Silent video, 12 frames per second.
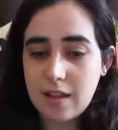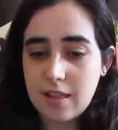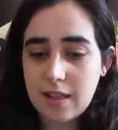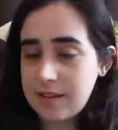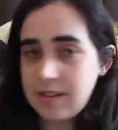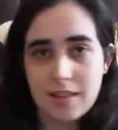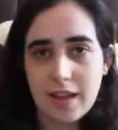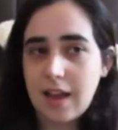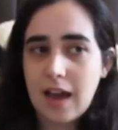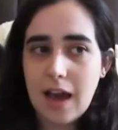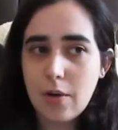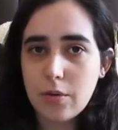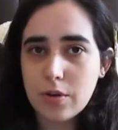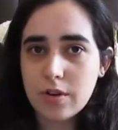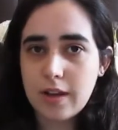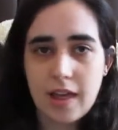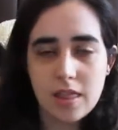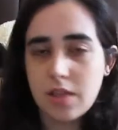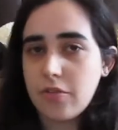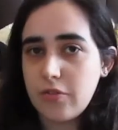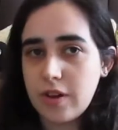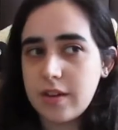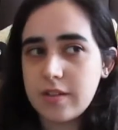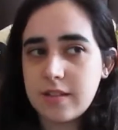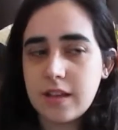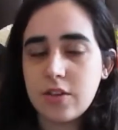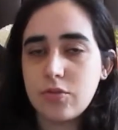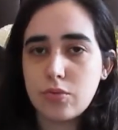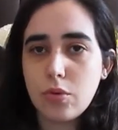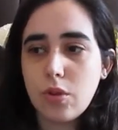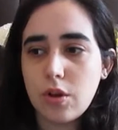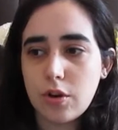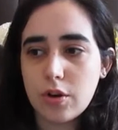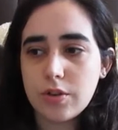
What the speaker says: like I said, like, Howard and the fungus, they control her.